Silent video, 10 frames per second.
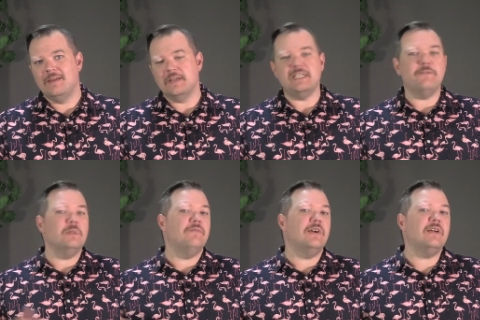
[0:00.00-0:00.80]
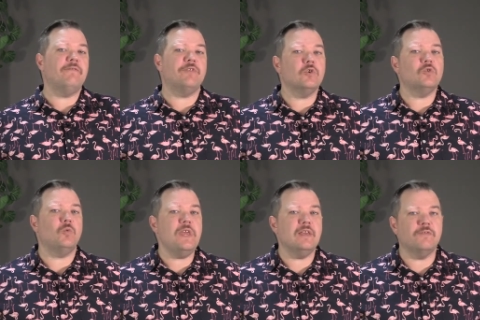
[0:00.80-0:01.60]
You see, from the very first
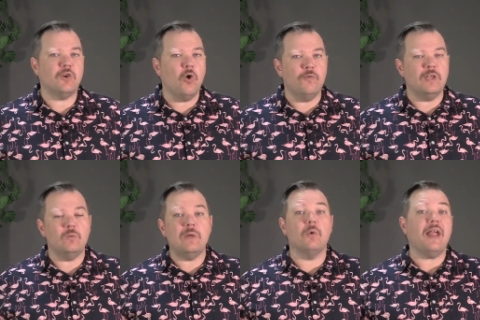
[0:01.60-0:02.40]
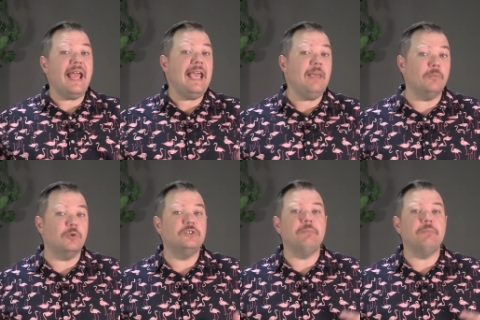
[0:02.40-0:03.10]
week of COVID, we were able to